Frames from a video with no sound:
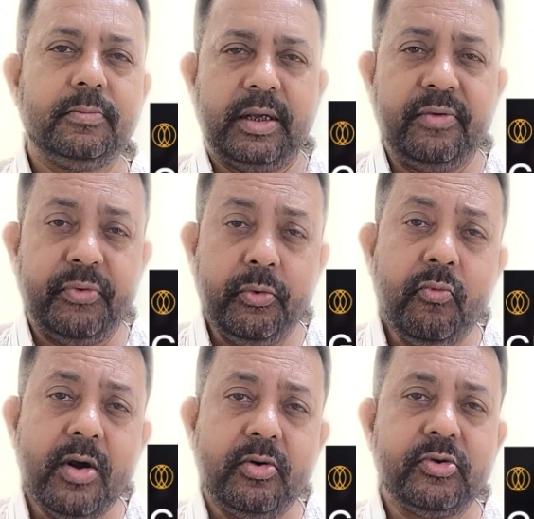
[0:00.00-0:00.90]
If you
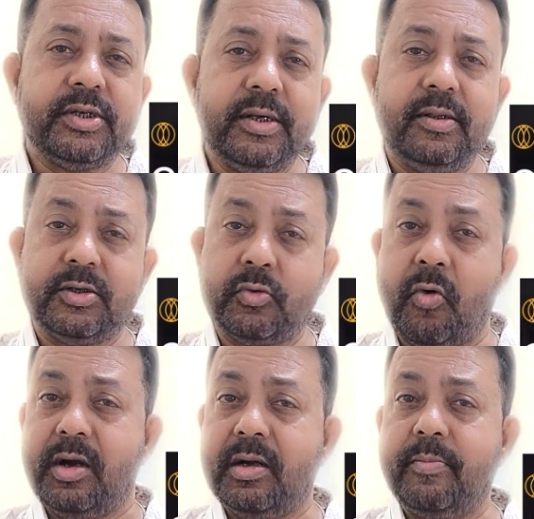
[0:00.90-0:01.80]
want to see this
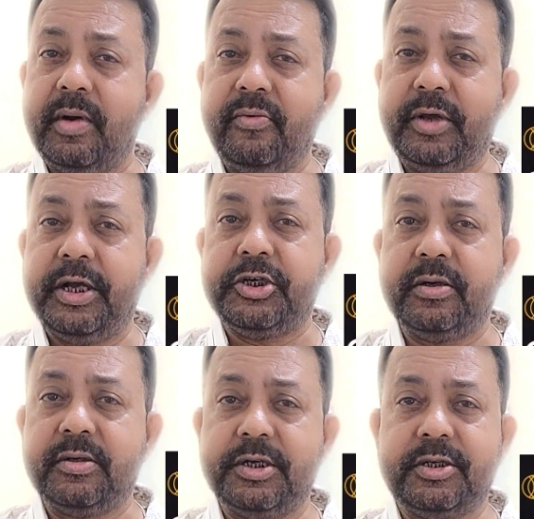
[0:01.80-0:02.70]
quantum navigation
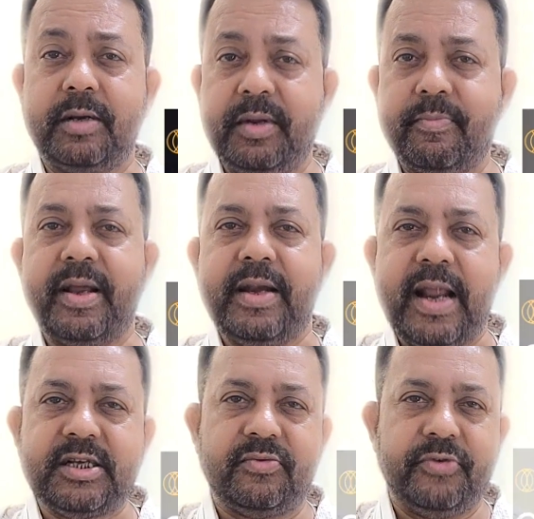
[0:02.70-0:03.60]
system in my
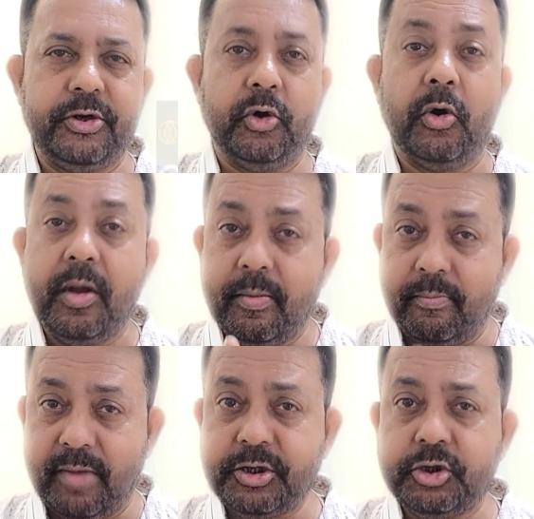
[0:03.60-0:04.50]
next video,
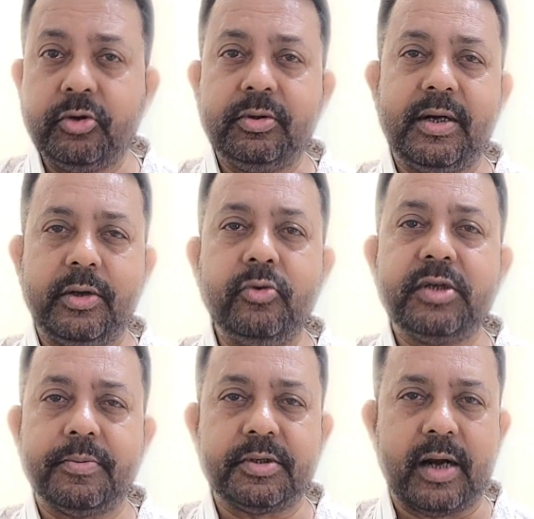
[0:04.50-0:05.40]
make sure that you
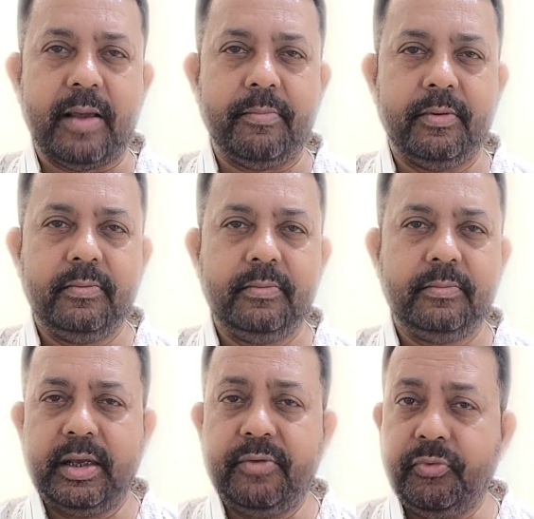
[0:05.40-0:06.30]
subscribe.
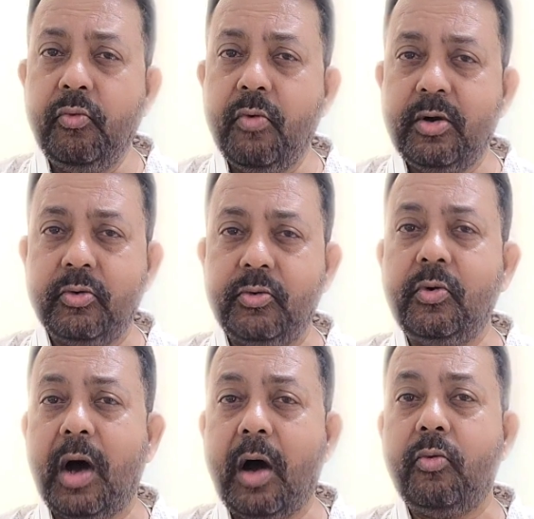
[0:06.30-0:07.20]
If you want to
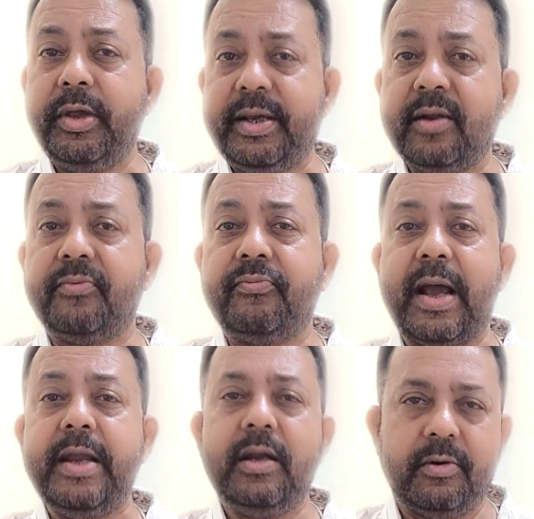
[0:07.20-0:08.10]
know how we can
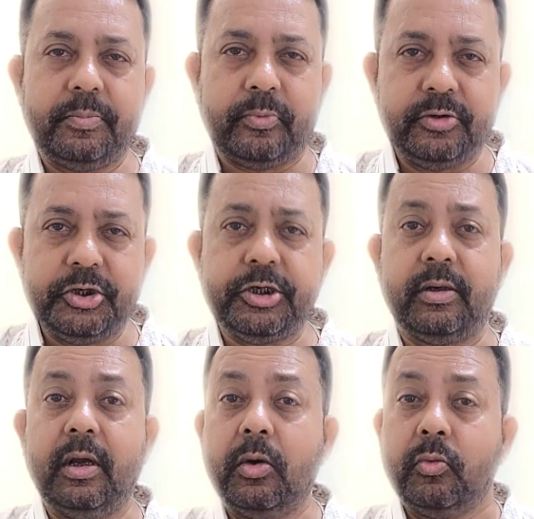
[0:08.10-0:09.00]
find our
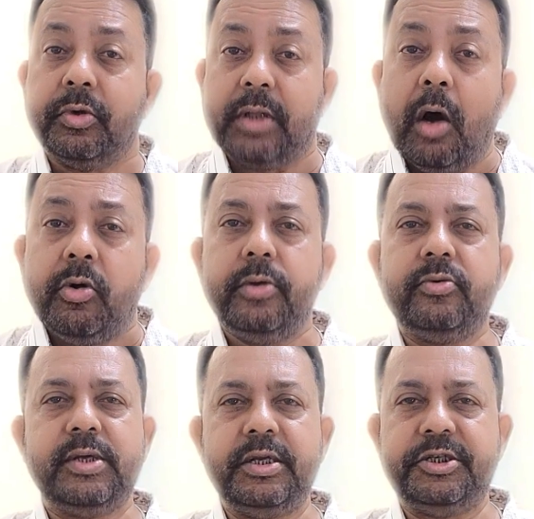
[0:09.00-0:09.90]
position without
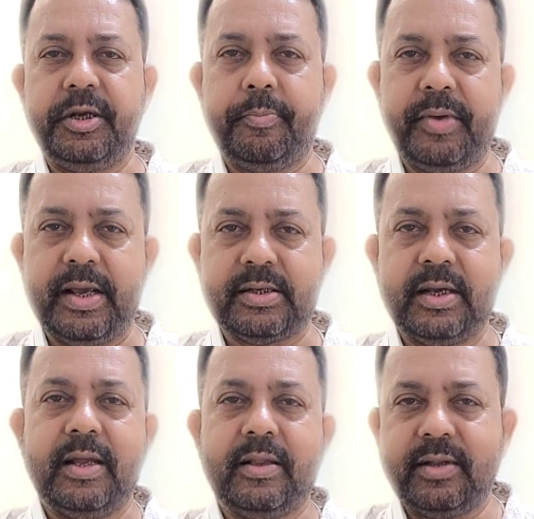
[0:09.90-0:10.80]
using
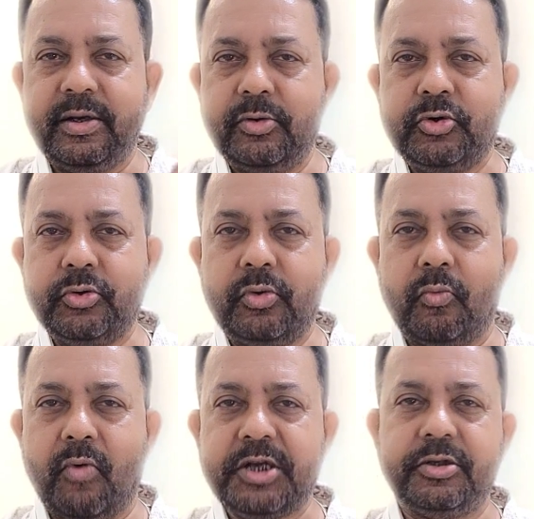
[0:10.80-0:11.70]
GPS, then you should
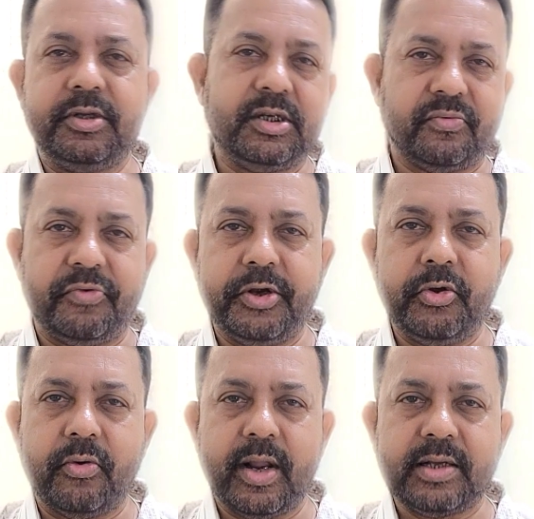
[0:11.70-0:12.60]
watch this
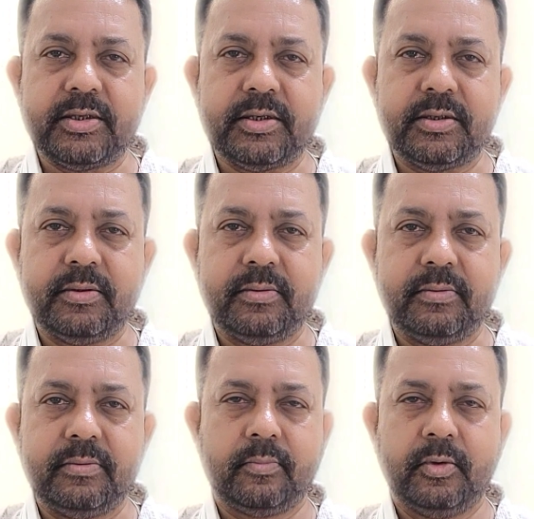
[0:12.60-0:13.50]
video next.
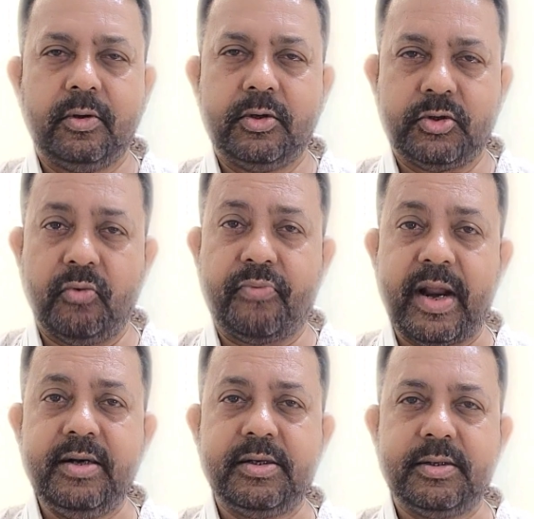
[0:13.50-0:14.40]
So,
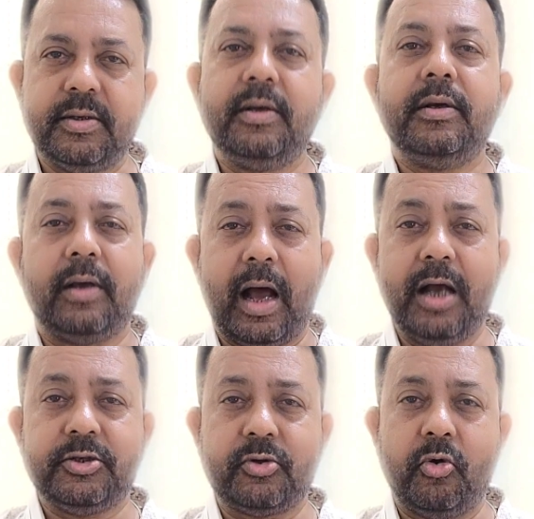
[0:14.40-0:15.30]
friends,
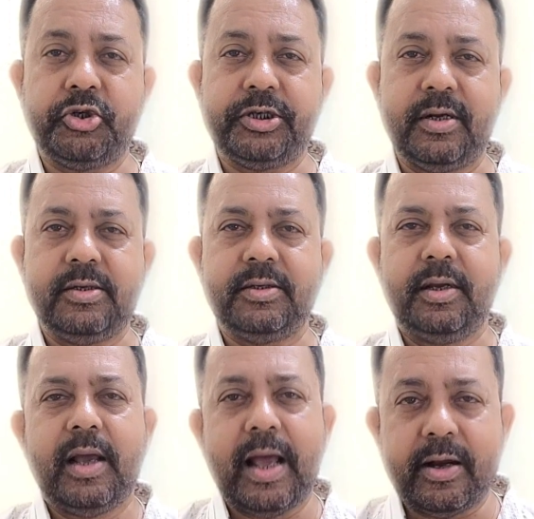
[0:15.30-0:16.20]
Ask questions
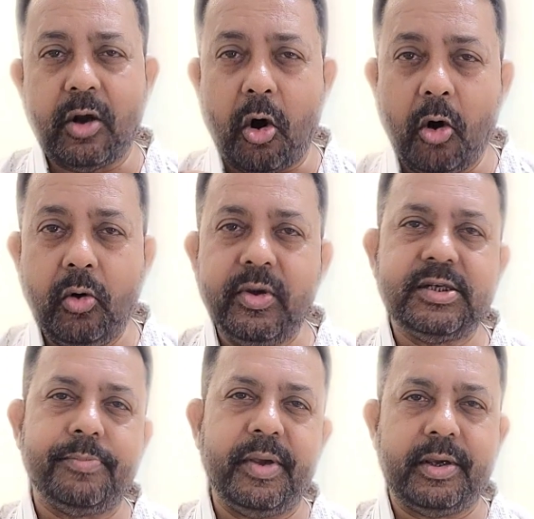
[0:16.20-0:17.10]
and
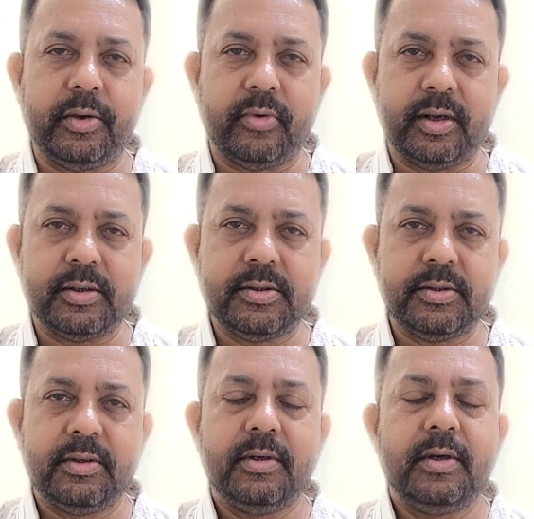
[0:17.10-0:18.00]
always be
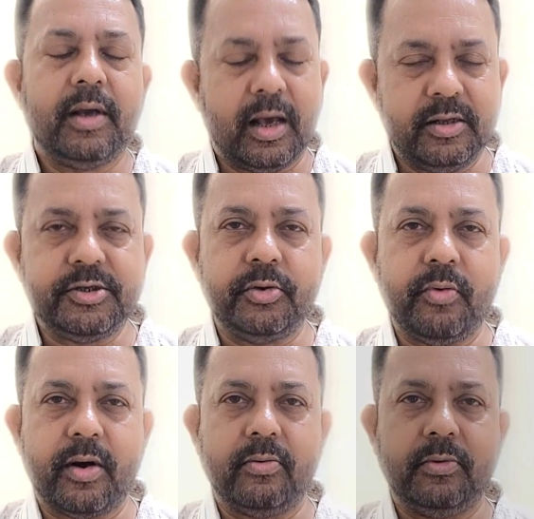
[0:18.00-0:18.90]
curious. I'll see you
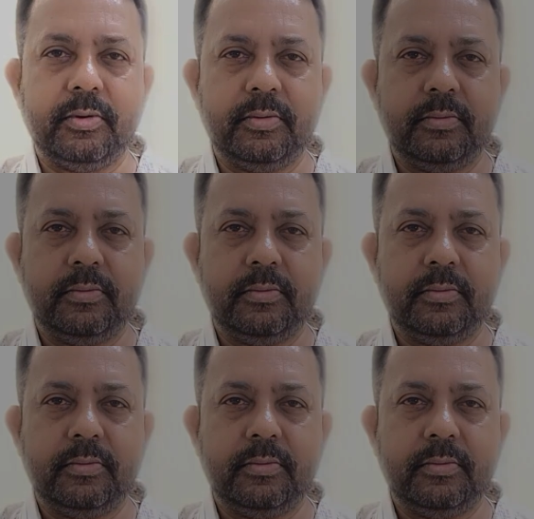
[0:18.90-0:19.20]
around.